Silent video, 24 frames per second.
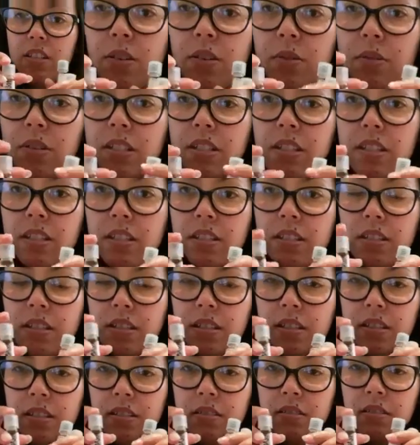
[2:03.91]
this
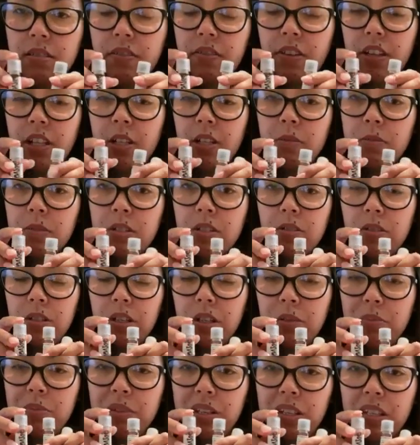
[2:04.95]
is developed into a
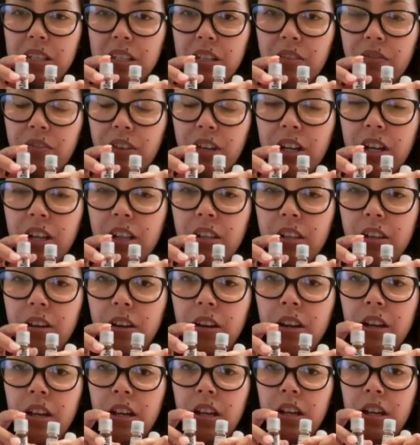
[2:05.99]
completely different color.